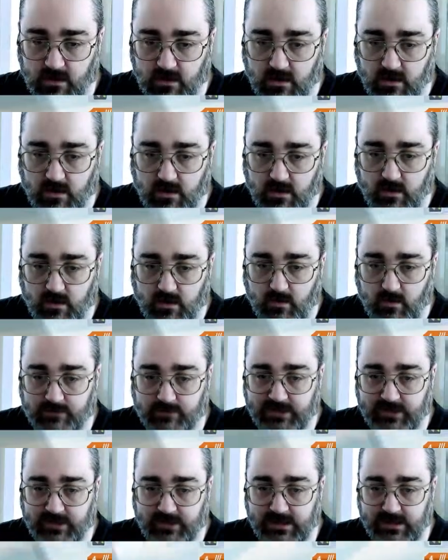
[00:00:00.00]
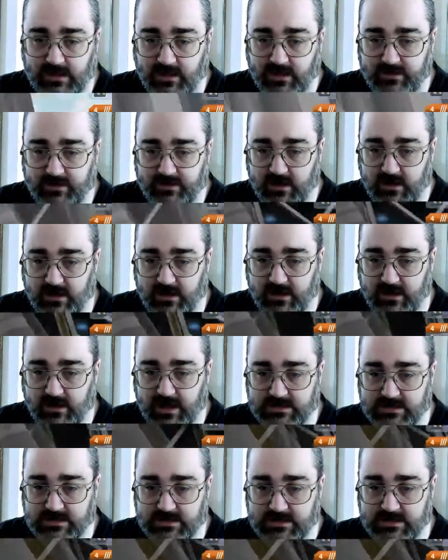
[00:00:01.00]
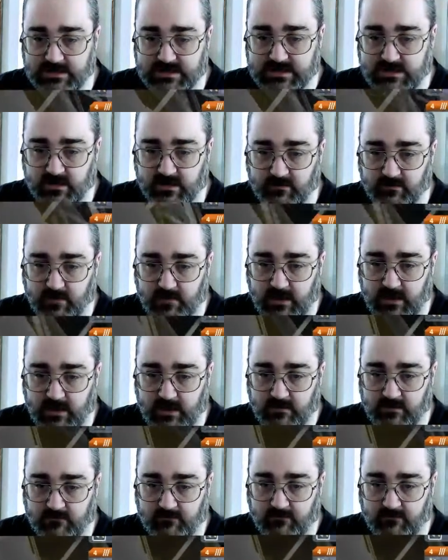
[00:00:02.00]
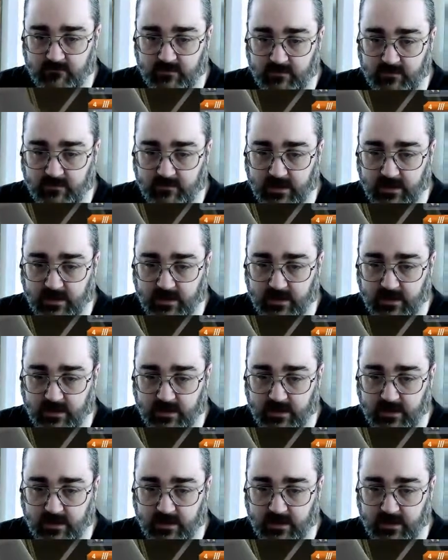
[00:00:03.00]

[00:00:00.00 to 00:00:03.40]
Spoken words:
While technically, I think I can stick them in the front there,